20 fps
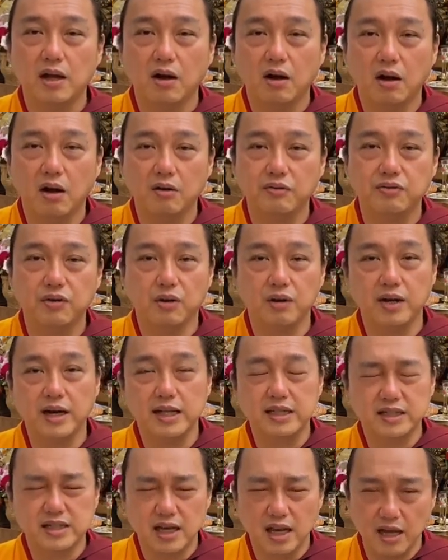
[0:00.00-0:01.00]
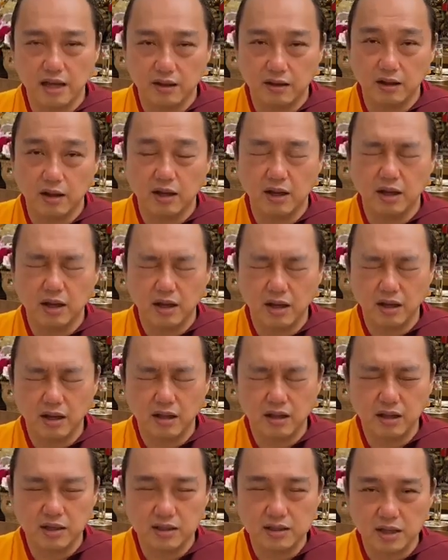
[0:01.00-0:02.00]
of your next life.
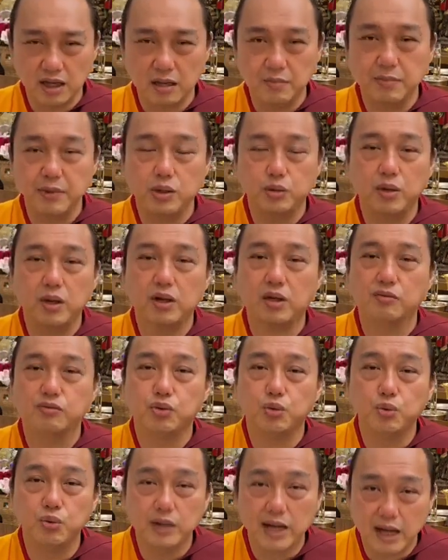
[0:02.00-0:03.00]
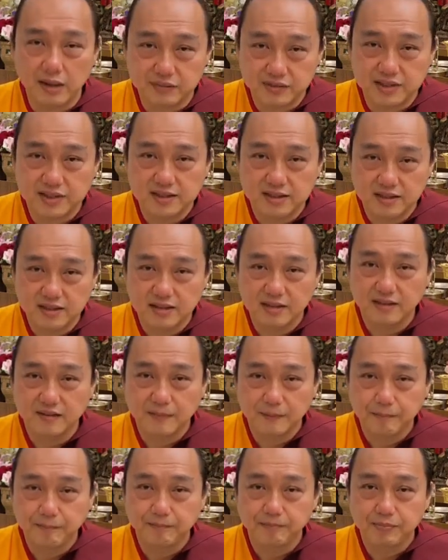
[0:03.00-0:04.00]
Is in between of two deaths.
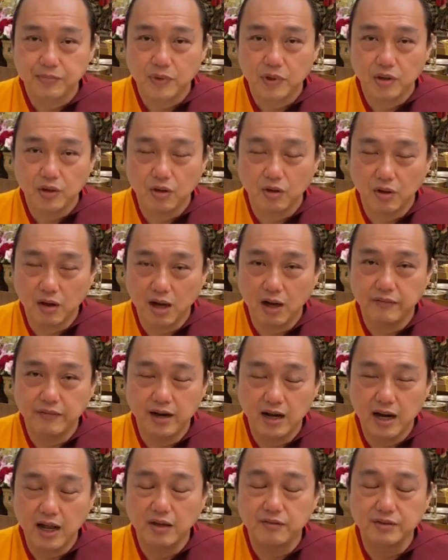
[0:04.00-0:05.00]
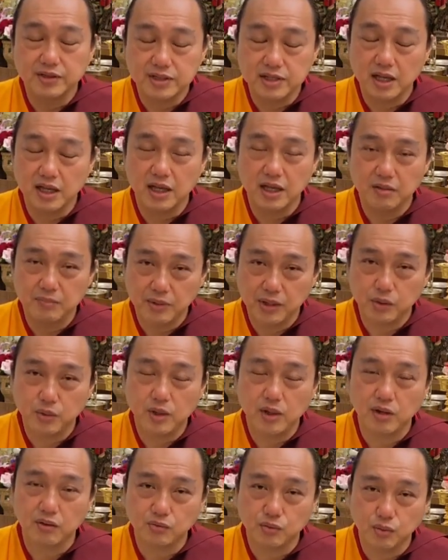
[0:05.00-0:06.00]
Your current life is the in between
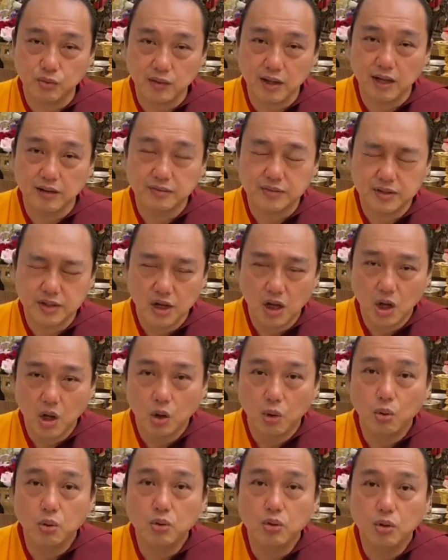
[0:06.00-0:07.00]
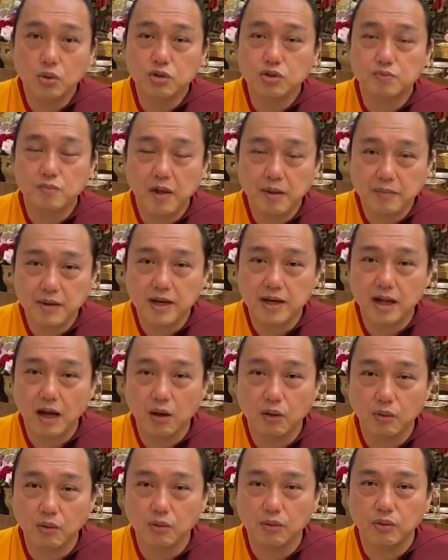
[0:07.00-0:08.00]
of two deaths. Who knows, maybe
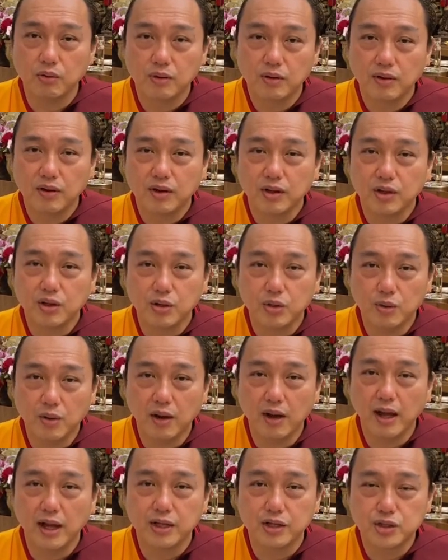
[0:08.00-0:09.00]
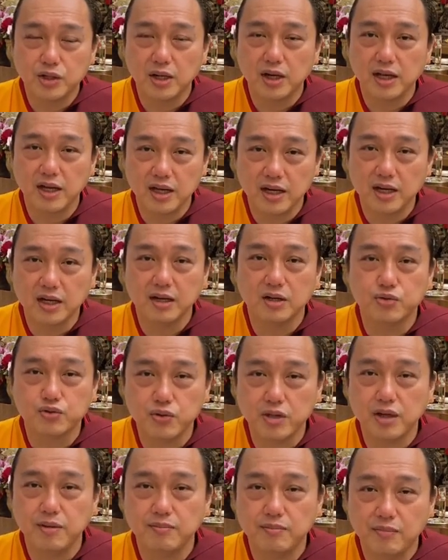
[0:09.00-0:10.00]
now you are actually in the
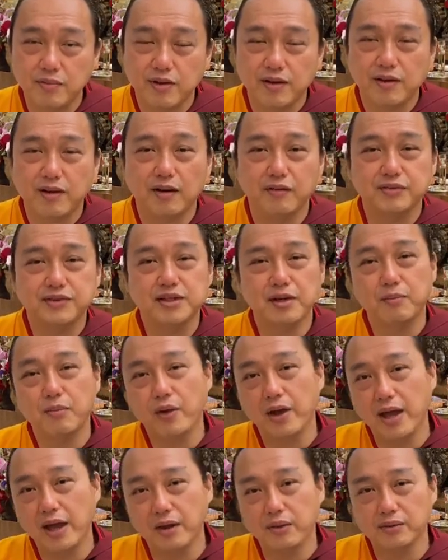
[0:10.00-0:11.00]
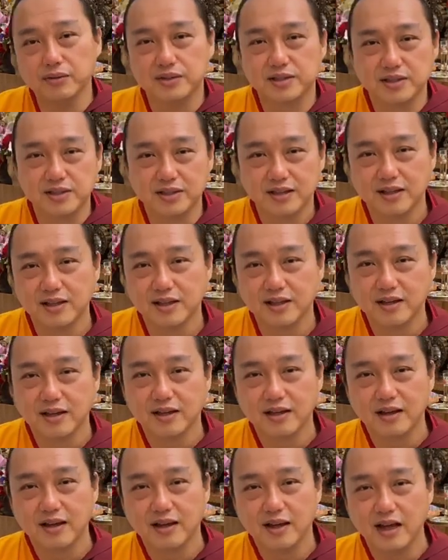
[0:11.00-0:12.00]
dream of somewhere else.
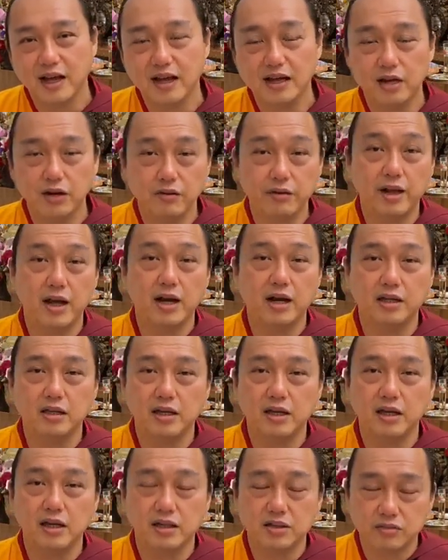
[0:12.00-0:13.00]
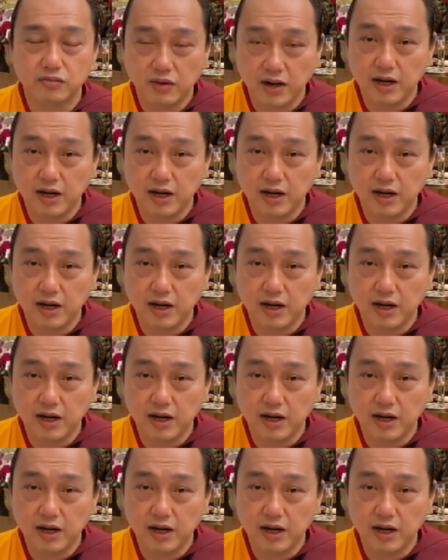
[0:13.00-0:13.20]
And the reality is right